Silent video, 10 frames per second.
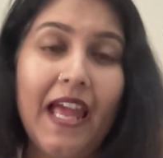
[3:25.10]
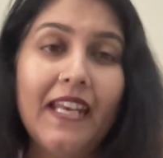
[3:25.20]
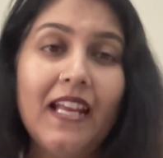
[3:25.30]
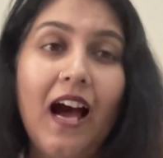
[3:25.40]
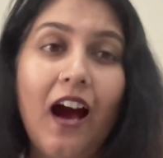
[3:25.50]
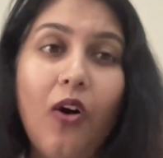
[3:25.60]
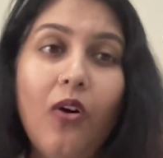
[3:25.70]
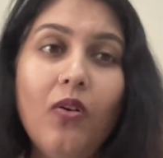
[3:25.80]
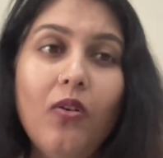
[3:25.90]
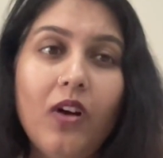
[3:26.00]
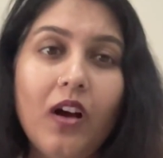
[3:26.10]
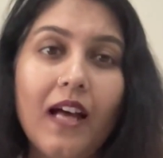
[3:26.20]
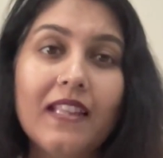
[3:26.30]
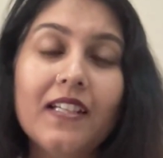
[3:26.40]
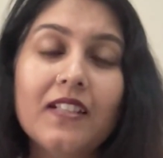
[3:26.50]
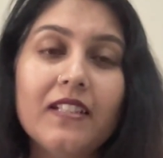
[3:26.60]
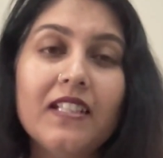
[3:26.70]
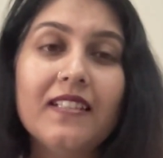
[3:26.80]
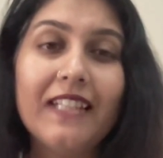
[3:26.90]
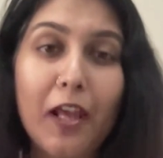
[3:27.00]
and how others with
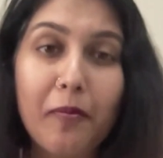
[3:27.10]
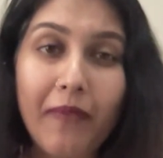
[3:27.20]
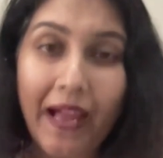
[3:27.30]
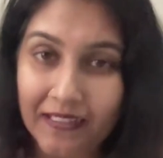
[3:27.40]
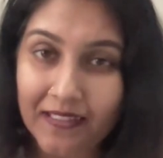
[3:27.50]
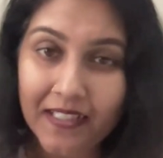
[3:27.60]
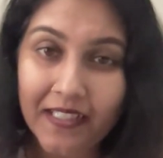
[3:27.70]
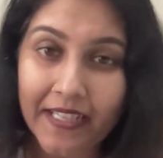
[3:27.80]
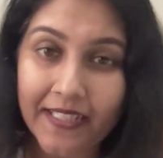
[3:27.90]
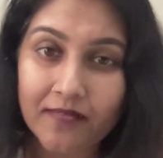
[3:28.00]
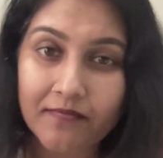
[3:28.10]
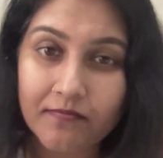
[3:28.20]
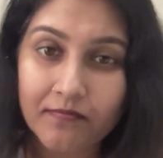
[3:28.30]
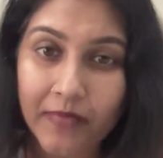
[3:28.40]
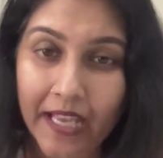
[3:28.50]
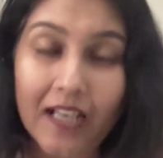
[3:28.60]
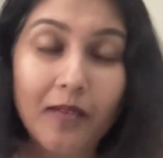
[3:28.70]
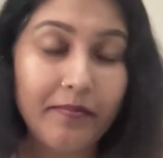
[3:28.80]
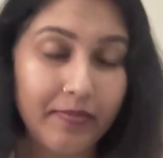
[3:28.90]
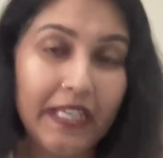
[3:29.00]
the same mindset can
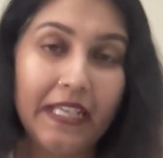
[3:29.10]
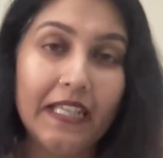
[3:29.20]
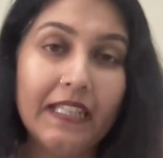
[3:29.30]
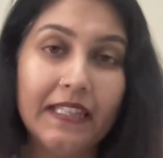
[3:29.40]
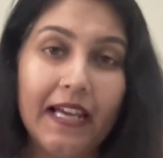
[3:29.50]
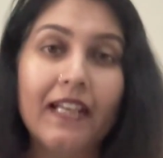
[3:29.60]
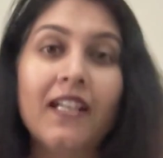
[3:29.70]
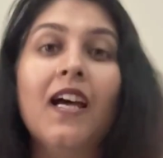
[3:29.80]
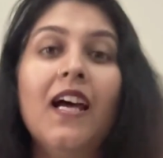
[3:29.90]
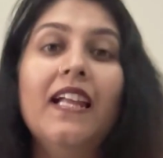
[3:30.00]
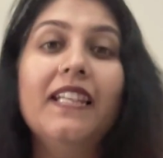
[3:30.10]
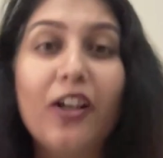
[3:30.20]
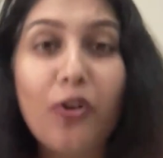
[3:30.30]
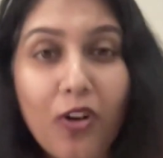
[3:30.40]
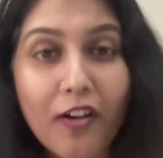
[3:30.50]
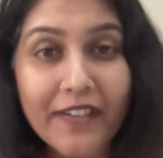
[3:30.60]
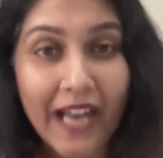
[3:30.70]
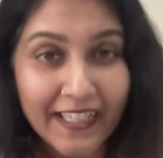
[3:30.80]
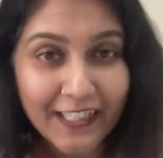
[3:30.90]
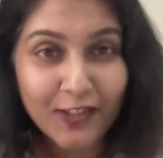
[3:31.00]
help in that. The role of
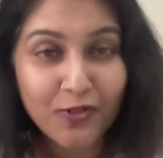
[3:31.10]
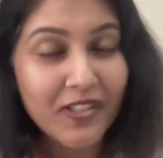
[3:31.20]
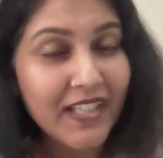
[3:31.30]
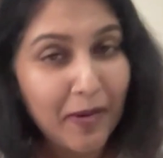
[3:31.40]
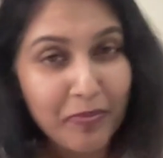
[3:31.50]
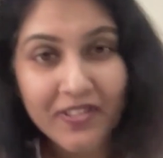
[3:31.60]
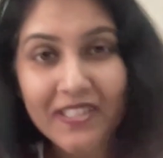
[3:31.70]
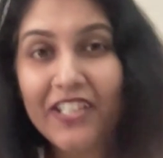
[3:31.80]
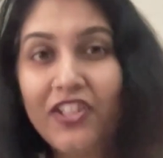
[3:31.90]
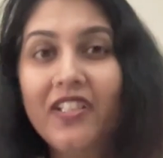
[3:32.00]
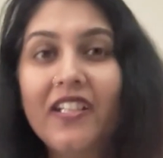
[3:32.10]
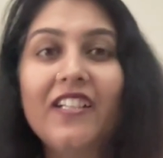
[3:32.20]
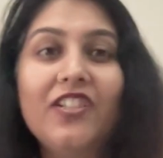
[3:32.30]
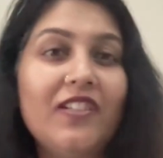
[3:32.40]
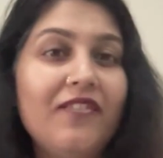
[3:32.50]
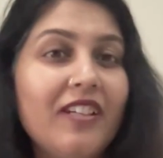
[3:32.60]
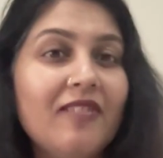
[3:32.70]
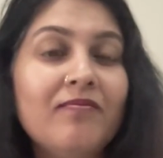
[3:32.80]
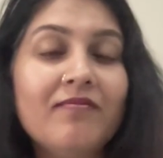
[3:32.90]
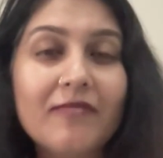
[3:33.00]
gratitude and appreciation in
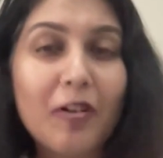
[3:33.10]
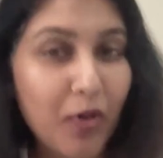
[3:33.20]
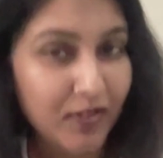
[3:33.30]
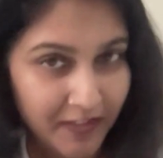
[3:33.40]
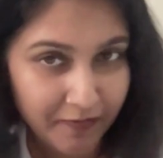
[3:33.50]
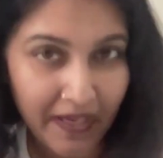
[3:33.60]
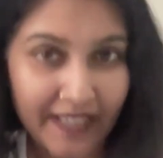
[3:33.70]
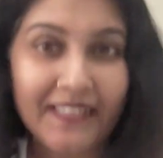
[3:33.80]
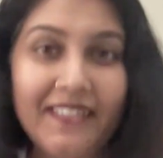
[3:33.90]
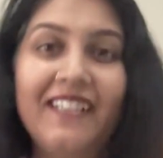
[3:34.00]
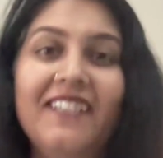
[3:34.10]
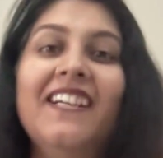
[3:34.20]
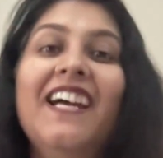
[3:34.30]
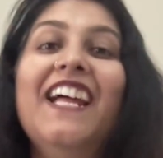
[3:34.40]
achieving a positive mindset,